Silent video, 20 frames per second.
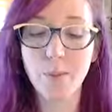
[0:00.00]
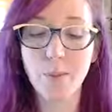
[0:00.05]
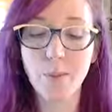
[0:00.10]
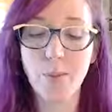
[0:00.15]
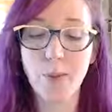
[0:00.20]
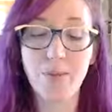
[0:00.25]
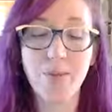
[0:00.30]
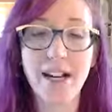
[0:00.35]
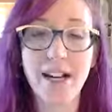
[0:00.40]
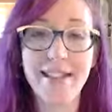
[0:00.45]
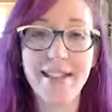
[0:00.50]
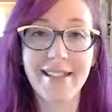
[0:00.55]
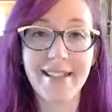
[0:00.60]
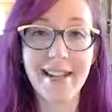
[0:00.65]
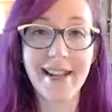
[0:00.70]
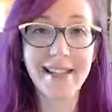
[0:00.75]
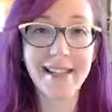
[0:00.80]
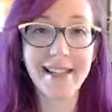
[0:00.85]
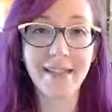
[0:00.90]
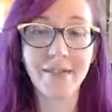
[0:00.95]
provides
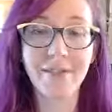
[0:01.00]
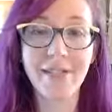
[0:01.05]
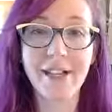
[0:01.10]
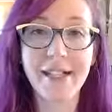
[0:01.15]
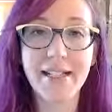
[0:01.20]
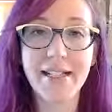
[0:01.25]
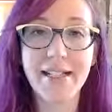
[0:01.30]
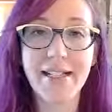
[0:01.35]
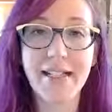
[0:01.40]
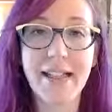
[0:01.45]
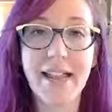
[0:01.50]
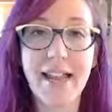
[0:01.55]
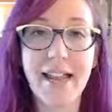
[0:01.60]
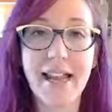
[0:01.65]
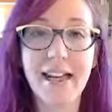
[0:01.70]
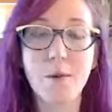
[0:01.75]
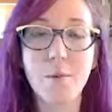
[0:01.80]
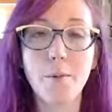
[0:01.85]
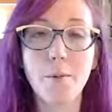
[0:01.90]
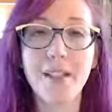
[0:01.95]
dating advice.
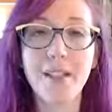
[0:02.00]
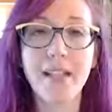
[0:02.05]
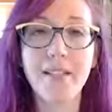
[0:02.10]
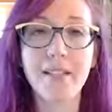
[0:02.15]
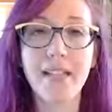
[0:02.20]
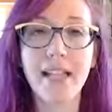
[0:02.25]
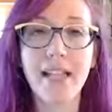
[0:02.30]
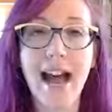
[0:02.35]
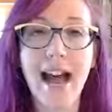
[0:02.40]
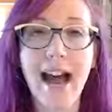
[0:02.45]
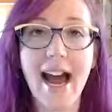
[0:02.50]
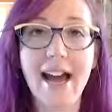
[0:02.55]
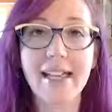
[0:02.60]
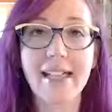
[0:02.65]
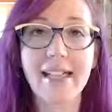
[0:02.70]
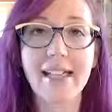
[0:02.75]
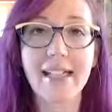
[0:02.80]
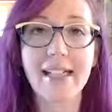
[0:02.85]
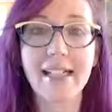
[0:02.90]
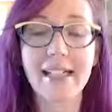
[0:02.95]
And I recently
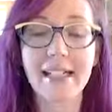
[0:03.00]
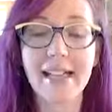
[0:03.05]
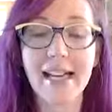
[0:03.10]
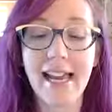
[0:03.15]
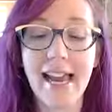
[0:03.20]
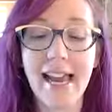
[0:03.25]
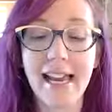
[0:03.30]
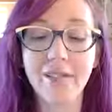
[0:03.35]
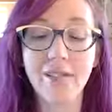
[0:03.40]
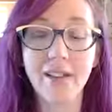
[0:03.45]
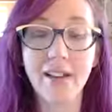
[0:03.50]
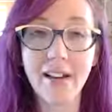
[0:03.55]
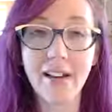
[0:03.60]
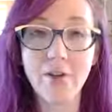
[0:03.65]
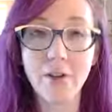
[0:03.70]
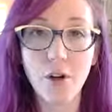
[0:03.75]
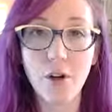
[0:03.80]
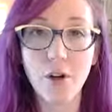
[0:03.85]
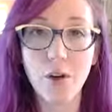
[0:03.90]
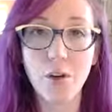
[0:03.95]
added a
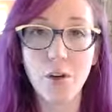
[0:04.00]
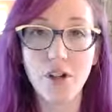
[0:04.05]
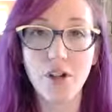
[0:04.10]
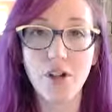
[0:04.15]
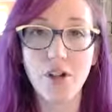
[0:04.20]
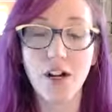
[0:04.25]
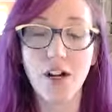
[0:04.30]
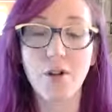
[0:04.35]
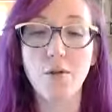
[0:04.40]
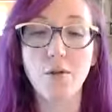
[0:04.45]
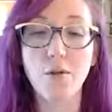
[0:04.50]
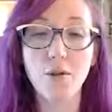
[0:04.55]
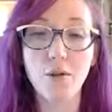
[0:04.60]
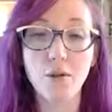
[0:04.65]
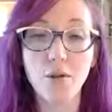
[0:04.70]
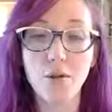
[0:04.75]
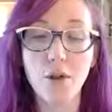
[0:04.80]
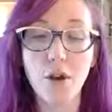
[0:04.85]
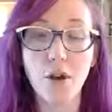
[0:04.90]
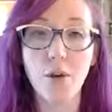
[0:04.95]
life coach who
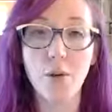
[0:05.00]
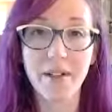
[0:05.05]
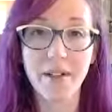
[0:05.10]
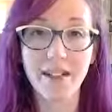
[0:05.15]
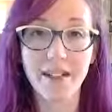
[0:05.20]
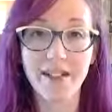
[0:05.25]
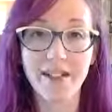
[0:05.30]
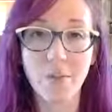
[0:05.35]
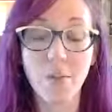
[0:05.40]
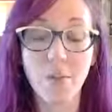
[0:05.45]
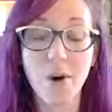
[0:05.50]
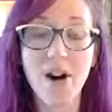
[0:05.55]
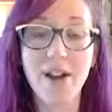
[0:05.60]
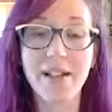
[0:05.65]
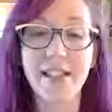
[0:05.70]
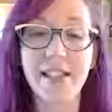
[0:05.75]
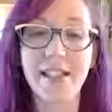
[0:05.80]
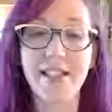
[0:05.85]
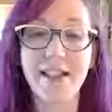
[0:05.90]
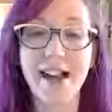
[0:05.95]
is
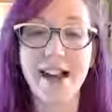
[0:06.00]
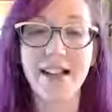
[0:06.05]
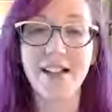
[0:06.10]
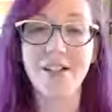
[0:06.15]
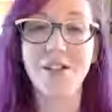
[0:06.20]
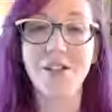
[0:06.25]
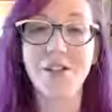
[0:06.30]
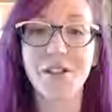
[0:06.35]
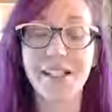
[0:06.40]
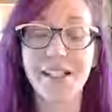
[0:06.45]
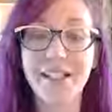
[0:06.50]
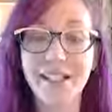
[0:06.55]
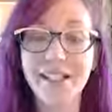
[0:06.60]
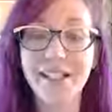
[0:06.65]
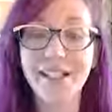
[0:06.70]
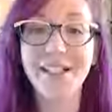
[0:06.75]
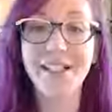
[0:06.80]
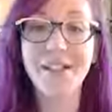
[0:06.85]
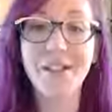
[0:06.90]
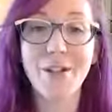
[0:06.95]
Ronnie, actually.
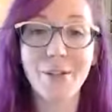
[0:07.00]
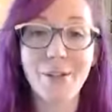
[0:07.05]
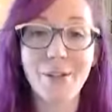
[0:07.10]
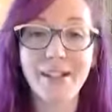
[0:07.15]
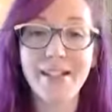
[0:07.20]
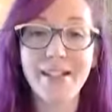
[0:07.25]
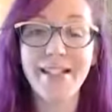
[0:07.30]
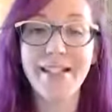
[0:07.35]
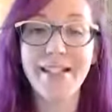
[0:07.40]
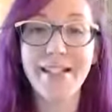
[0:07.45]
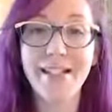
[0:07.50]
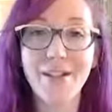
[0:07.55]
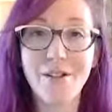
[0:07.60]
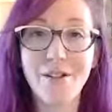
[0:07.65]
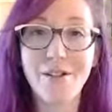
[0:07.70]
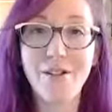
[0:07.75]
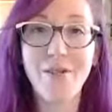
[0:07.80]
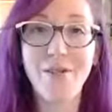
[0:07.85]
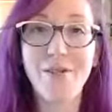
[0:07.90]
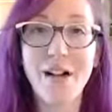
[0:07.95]
So he's the
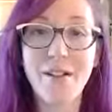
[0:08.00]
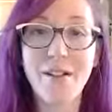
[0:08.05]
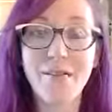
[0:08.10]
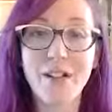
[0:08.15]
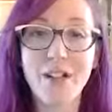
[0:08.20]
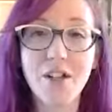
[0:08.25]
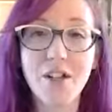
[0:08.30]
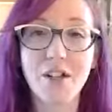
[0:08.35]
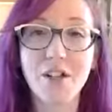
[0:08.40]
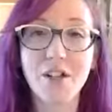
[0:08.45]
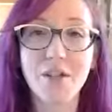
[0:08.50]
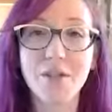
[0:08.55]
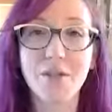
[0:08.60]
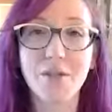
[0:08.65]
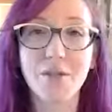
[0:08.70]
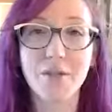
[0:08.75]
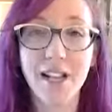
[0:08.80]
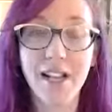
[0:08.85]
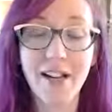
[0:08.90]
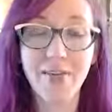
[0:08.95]
new Find Veg Love
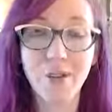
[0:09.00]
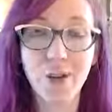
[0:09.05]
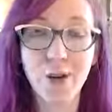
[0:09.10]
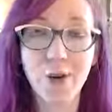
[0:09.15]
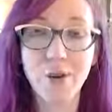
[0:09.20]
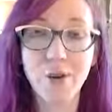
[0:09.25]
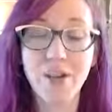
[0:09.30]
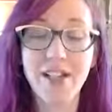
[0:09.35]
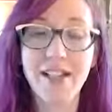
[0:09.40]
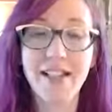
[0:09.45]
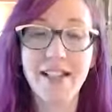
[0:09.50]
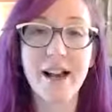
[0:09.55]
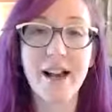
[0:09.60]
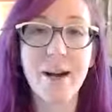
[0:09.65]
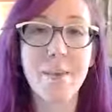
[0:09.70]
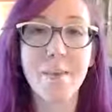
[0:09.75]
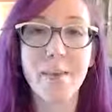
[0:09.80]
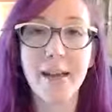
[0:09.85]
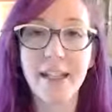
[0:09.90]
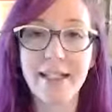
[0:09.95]
life coach. He's
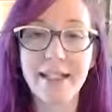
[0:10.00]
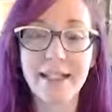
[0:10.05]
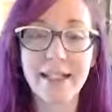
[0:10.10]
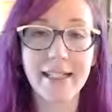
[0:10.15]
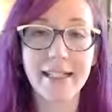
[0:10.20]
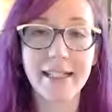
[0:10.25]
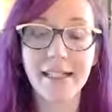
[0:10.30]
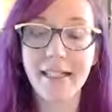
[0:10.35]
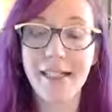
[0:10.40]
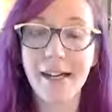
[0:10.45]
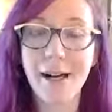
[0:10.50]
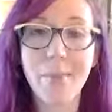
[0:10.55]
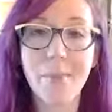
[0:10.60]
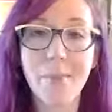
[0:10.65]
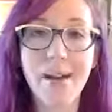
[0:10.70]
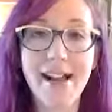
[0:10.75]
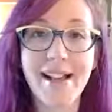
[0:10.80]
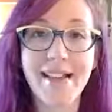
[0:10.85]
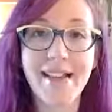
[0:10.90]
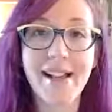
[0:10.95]
amazing.
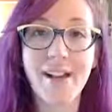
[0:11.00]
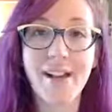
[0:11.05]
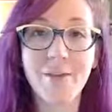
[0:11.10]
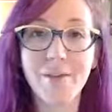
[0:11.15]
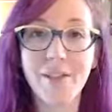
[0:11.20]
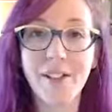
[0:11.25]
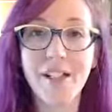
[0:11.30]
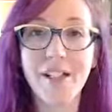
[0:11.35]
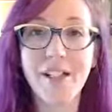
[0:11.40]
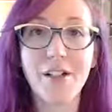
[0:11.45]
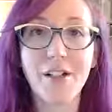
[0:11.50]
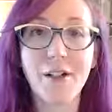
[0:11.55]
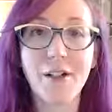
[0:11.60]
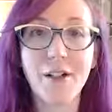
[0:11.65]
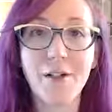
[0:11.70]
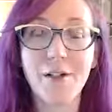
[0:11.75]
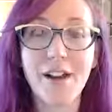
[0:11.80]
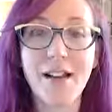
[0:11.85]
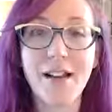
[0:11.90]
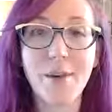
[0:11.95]
But yeah, definitely,
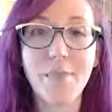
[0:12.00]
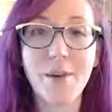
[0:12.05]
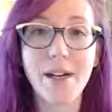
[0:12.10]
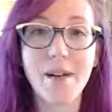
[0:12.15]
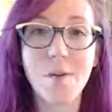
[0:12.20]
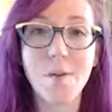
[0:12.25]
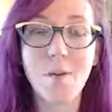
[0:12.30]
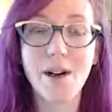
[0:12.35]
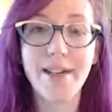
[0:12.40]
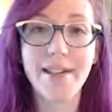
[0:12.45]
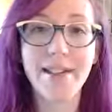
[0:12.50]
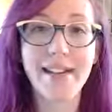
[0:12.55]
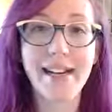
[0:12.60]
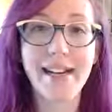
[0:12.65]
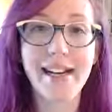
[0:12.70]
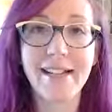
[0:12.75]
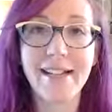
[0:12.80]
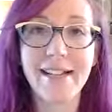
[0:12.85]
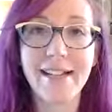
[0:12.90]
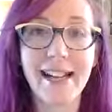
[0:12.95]
if anybody wants to
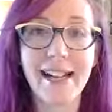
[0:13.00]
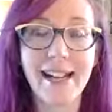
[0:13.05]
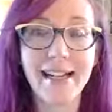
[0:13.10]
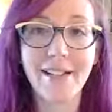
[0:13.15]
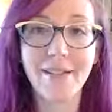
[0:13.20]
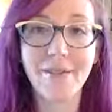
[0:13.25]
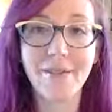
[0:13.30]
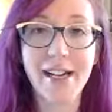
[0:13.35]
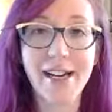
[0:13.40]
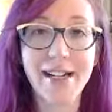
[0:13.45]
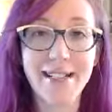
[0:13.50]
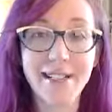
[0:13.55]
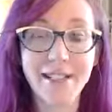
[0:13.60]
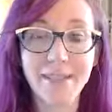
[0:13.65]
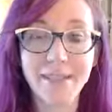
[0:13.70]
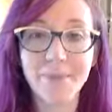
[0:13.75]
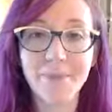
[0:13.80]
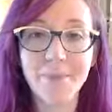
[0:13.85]
get any dating advice,